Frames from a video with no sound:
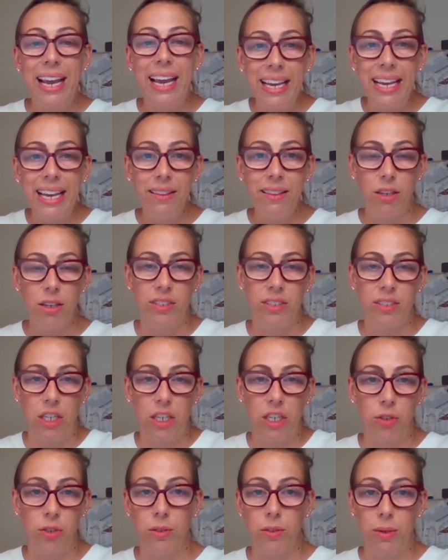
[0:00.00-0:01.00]
and their
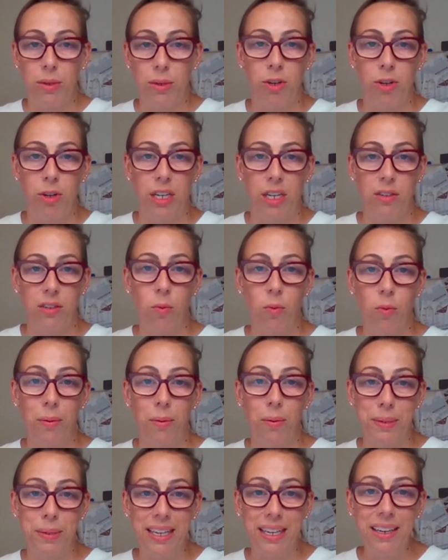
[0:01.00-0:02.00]
sexual and reproductive
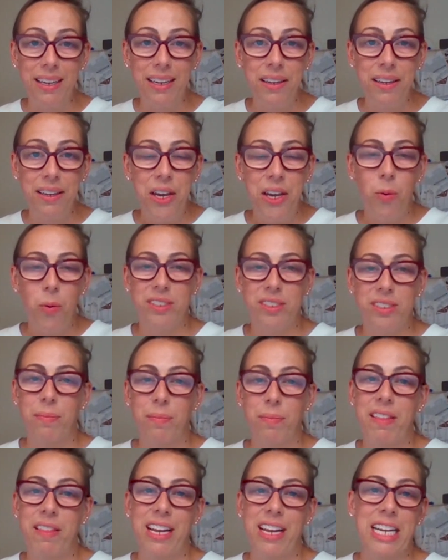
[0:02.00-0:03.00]
well being was
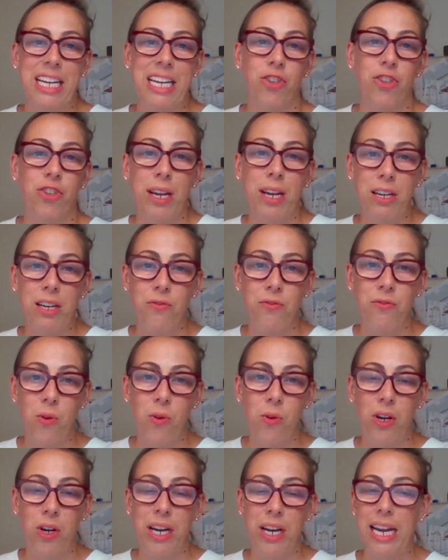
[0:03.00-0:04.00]
something that I had trained
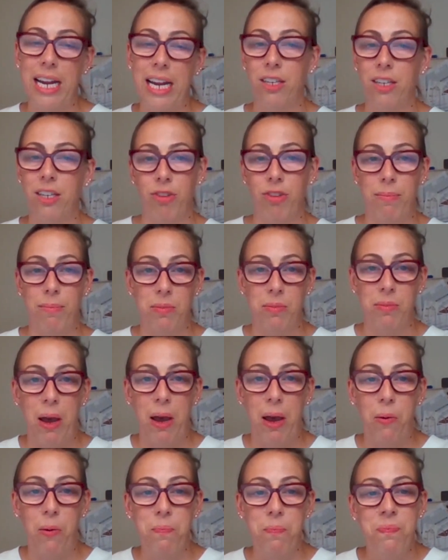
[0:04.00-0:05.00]
for and dreamt
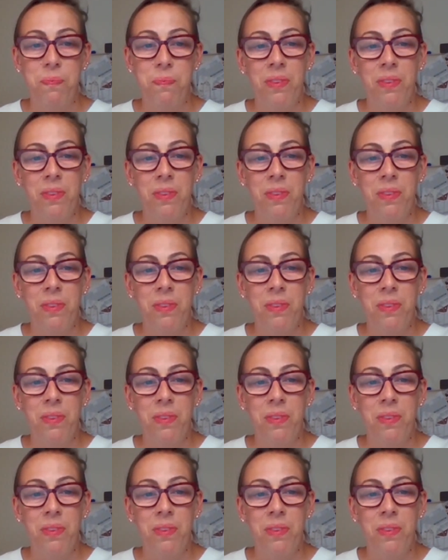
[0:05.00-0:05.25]
about.